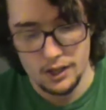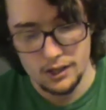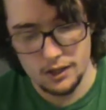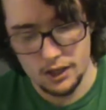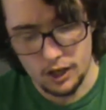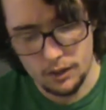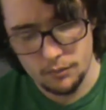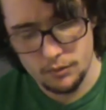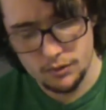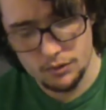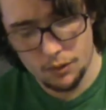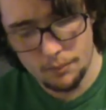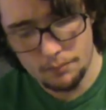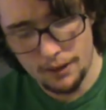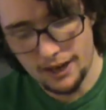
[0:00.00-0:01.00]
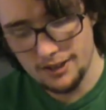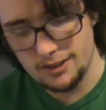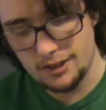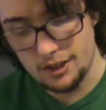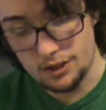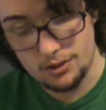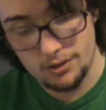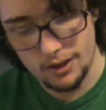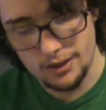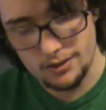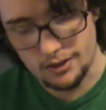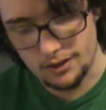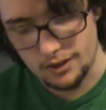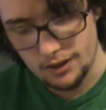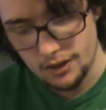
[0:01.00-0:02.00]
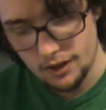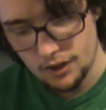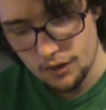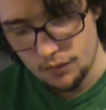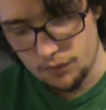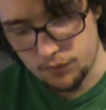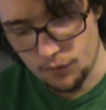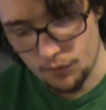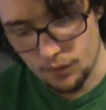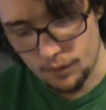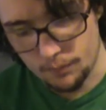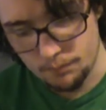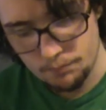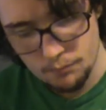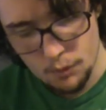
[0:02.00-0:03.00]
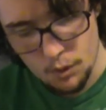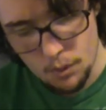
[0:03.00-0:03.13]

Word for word: The golems resort back to their treasure form